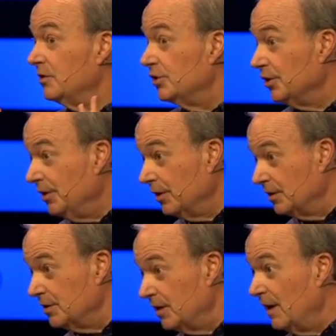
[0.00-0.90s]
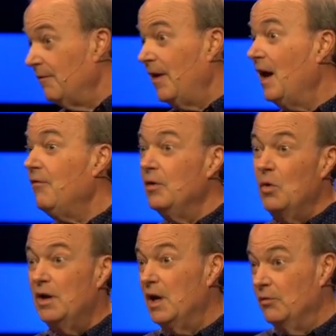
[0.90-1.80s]
a church if
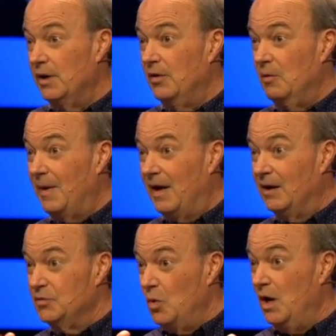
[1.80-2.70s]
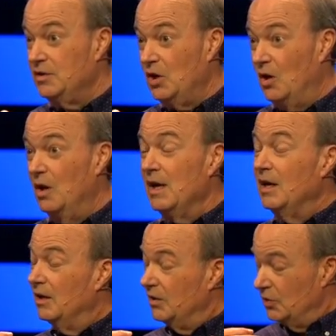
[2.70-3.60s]
everyone got rid of their baggage, walked tall,
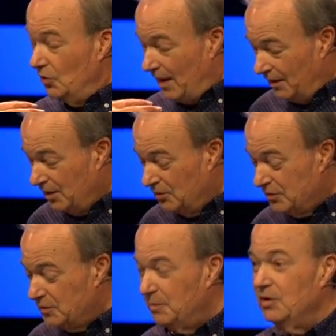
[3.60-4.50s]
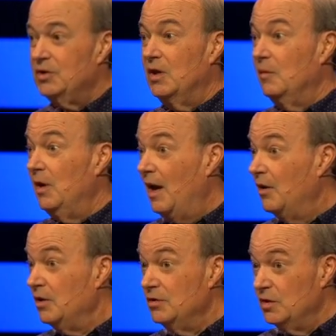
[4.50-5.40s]
knew how to use their spiritual armor,
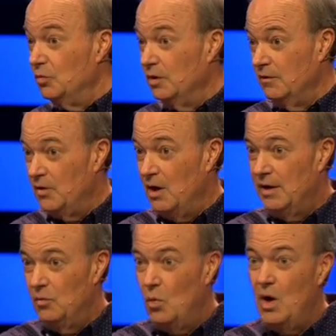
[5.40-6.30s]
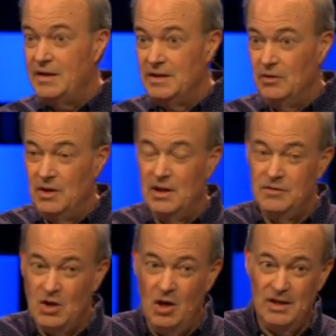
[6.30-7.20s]
how to use the Word of God, and walked in their
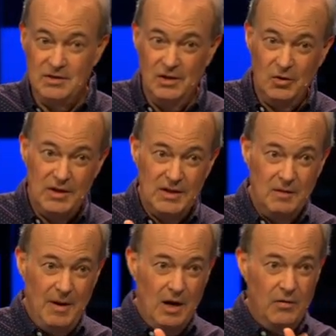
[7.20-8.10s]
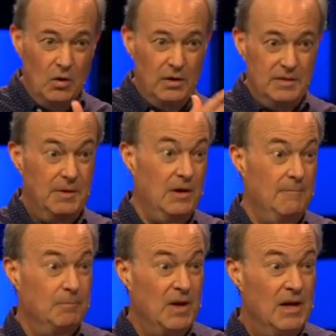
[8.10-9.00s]
gifts, callings, and anointing, the power of the Holy Spirit?
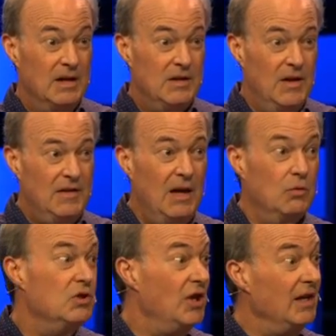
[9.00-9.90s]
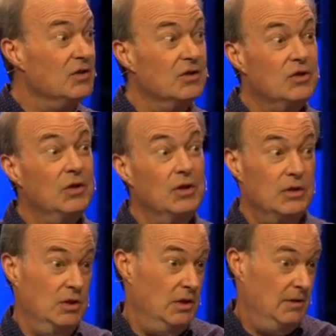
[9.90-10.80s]
Do you think that would change a
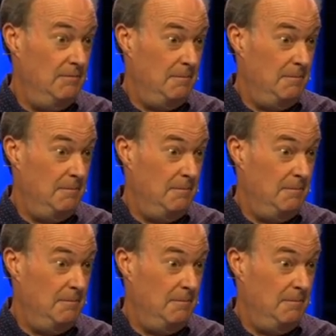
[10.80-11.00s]
church?